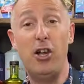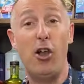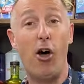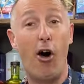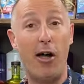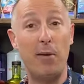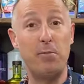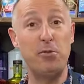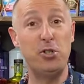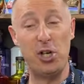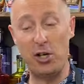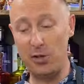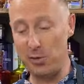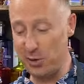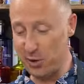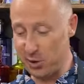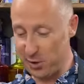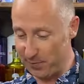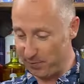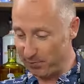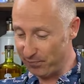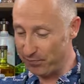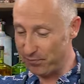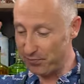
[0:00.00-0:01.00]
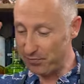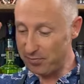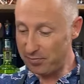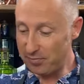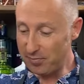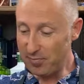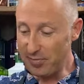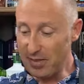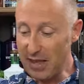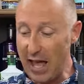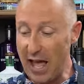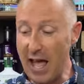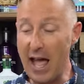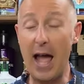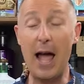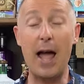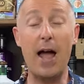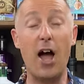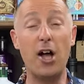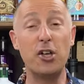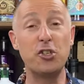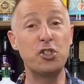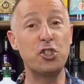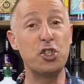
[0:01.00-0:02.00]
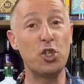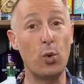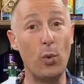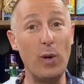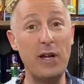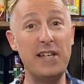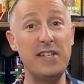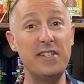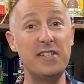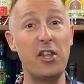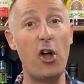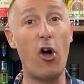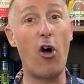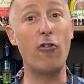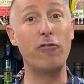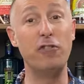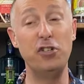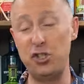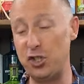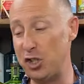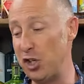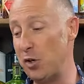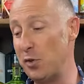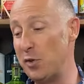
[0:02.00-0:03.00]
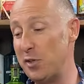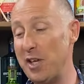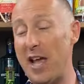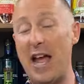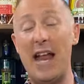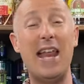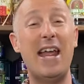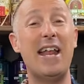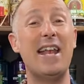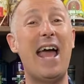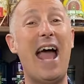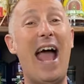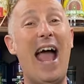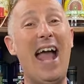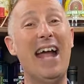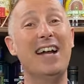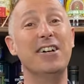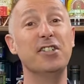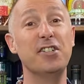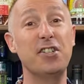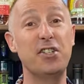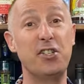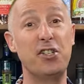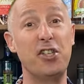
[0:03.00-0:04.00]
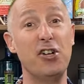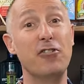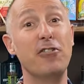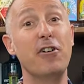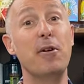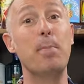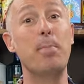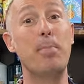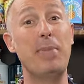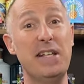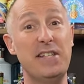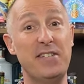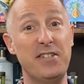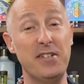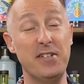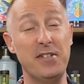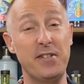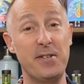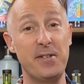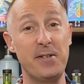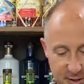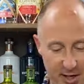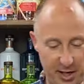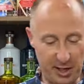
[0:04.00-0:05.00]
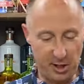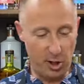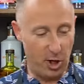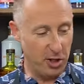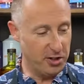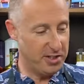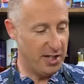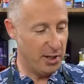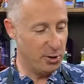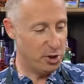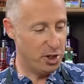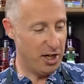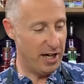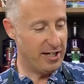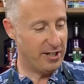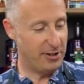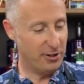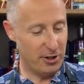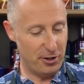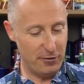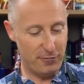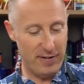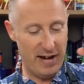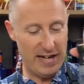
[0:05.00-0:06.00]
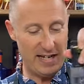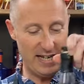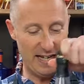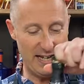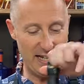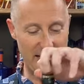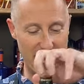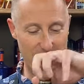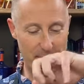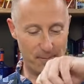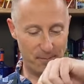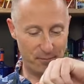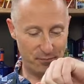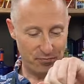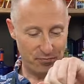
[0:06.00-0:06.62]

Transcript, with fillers: lime juice, uh, squeezed orange juice and then Angostura bitters. So cocktail shaker at the ready.